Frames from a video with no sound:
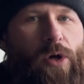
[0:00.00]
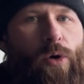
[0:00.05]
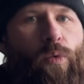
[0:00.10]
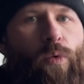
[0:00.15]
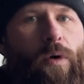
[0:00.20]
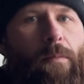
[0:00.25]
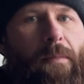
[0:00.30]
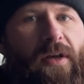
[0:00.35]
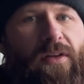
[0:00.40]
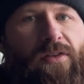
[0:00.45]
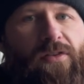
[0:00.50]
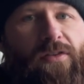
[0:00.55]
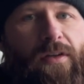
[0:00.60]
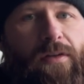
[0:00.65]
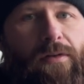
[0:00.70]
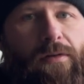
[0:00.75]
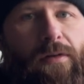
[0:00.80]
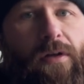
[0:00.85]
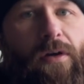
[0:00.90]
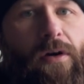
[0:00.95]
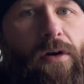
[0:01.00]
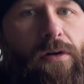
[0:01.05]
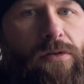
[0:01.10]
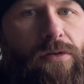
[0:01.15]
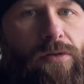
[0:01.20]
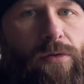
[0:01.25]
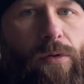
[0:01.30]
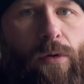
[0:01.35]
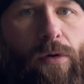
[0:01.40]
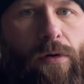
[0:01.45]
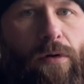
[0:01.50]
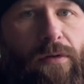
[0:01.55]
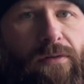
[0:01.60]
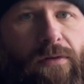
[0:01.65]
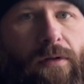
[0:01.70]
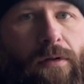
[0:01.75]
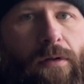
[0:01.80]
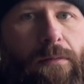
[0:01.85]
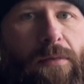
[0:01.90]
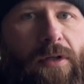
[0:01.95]
what my 60-yard score
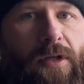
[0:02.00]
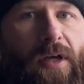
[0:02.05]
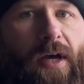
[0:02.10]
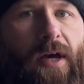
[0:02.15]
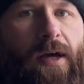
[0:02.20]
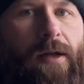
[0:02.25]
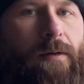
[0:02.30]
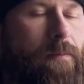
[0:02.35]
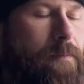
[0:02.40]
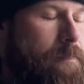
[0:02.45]
is going to be at.